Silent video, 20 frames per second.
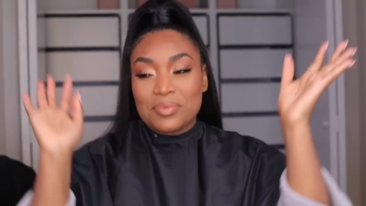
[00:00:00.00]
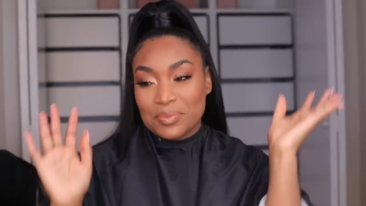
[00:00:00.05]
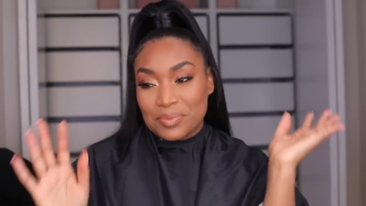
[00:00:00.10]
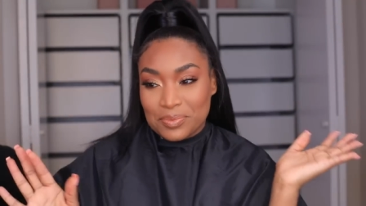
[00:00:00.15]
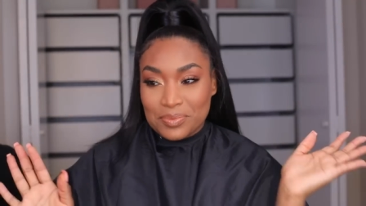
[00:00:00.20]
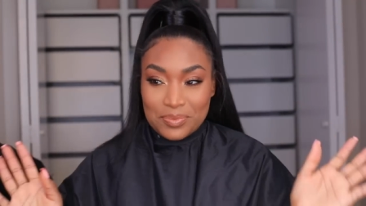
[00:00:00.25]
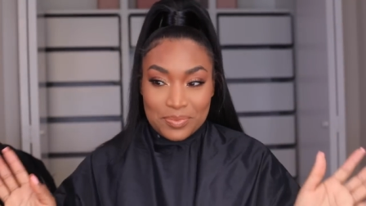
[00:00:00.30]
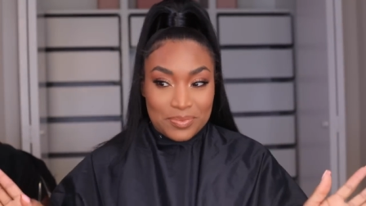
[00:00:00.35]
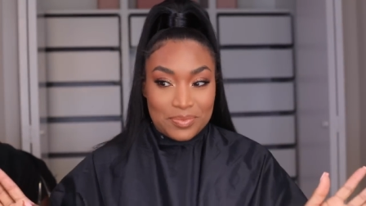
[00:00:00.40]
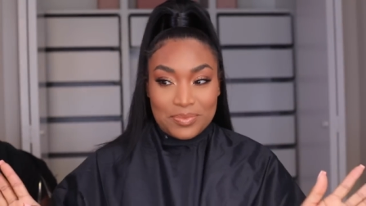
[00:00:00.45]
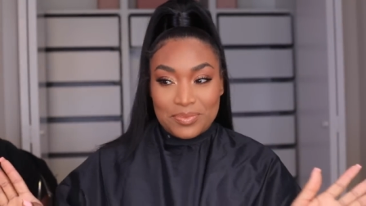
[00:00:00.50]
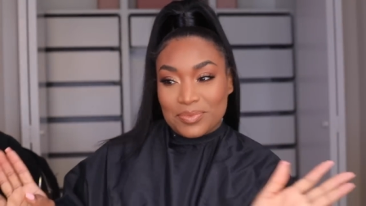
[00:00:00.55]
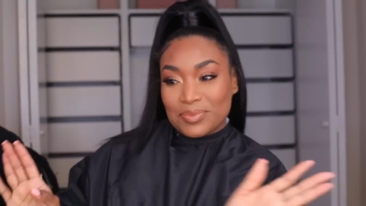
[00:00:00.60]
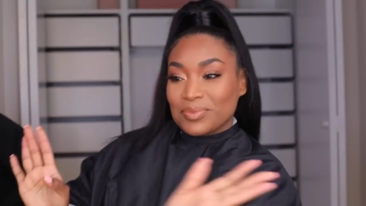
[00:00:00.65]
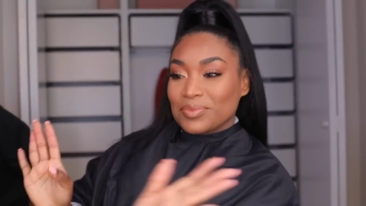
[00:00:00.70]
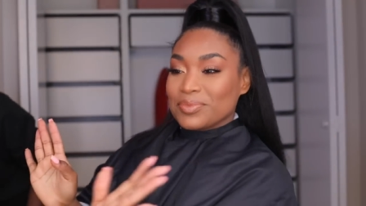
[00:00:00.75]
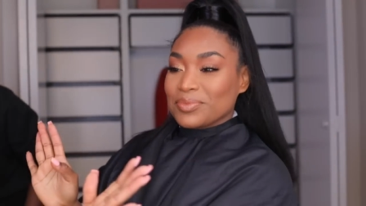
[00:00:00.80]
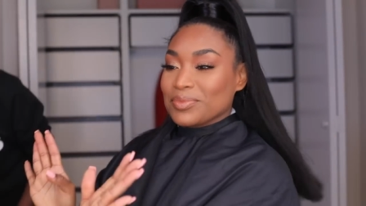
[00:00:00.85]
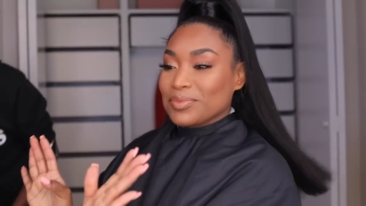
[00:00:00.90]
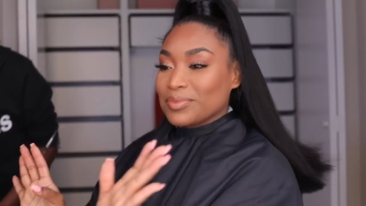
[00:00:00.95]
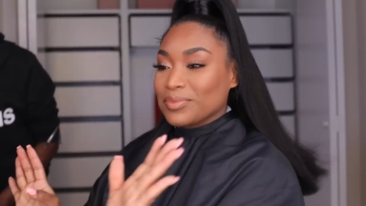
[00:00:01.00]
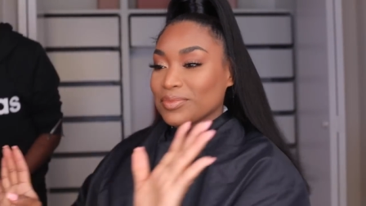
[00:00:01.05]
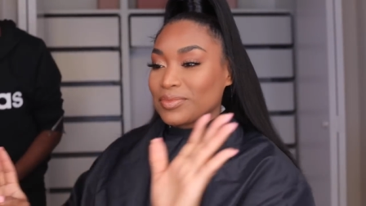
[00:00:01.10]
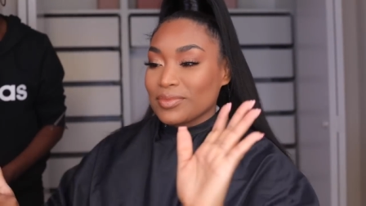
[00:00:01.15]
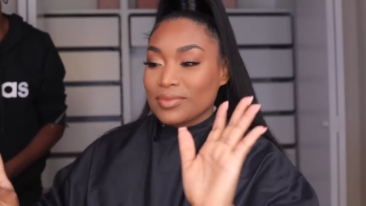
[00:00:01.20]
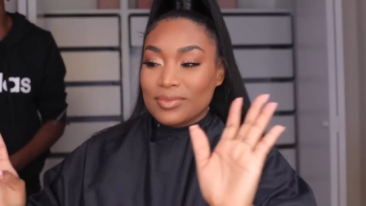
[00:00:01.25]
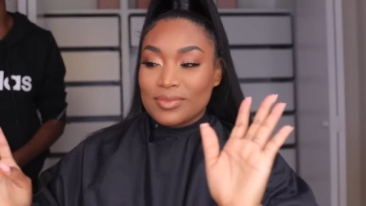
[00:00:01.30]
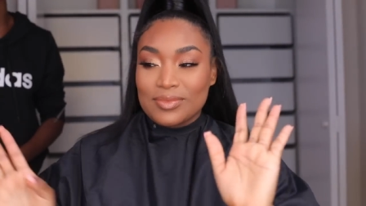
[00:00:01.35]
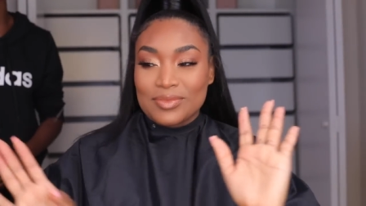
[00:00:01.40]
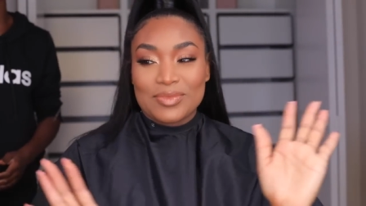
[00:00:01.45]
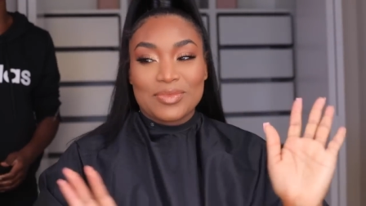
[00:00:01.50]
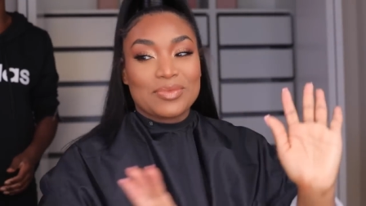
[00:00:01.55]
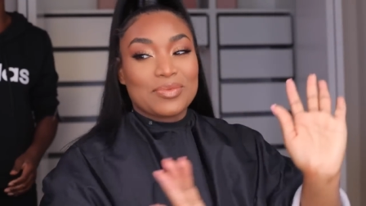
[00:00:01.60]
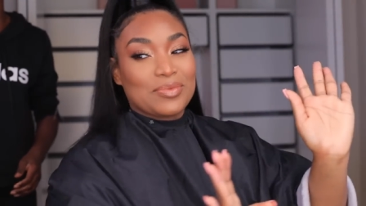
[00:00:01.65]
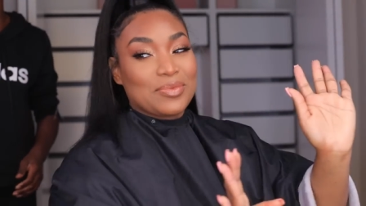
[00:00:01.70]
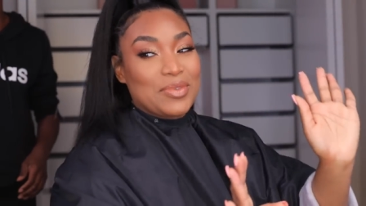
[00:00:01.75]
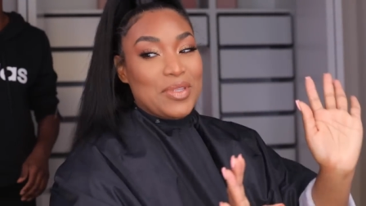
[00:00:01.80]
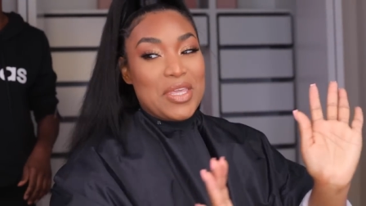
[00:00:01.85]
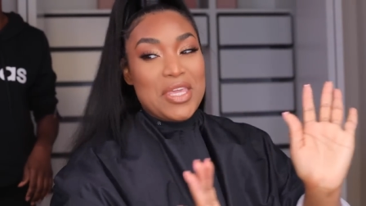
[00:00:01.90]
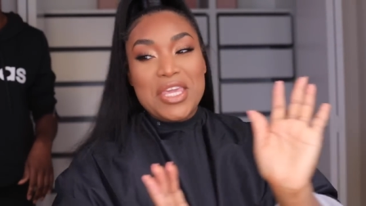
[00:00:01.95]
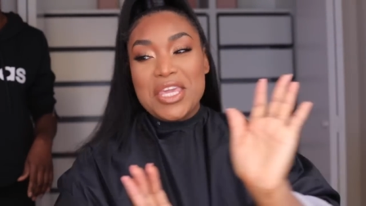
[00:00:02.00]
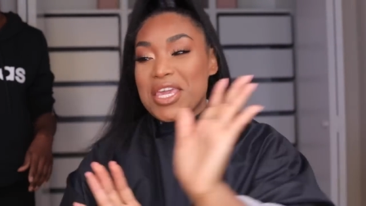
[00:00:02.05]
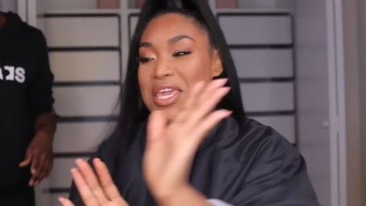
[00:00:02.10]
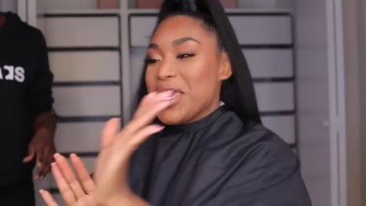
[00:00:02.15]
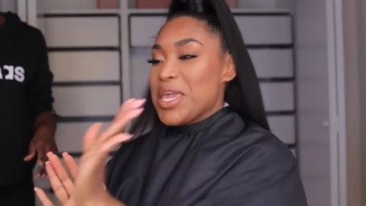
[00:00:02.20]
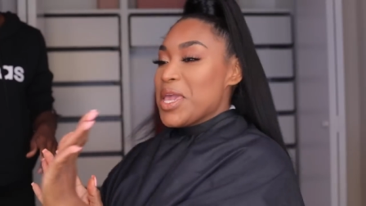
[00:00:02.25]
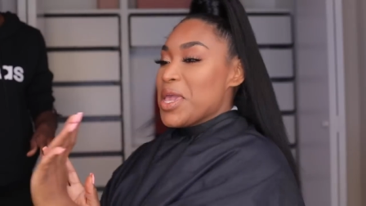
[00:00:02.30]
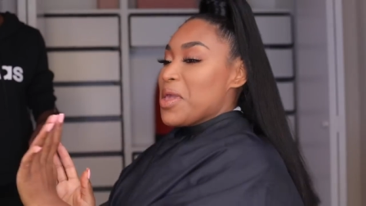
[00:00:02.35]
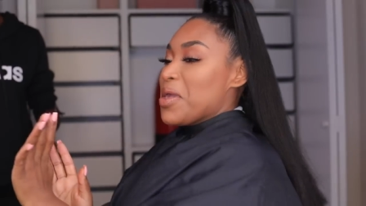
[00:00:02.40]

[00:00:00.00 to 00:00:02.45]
look to your, just your